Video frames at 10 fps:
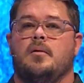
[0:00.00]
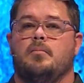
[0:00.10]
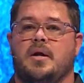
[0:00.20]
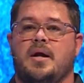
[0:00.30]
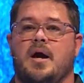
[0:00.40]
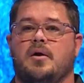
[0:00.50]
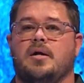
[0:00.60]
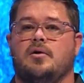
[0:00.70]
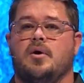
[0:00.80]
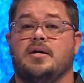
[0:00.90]
But now,
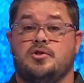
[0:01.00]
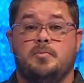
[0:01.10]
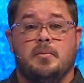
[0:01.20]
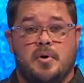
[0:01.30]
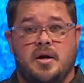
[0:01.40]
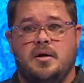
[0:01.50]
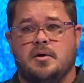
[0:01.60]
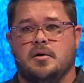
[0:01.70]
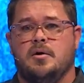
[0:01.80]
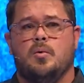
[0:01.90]
in Christ, you've been brought
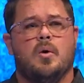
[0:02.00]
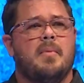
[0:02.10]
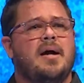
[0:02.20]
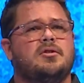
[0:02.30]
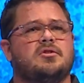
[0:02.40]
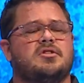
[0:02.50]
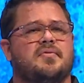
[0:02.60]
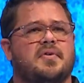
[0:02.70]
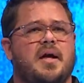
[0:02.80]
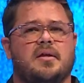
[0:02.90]
near. Remind
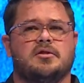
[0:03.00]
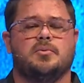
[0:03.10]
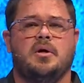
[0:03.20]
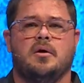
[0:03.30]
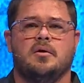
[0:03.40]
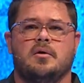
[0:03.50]
yourself of that this week.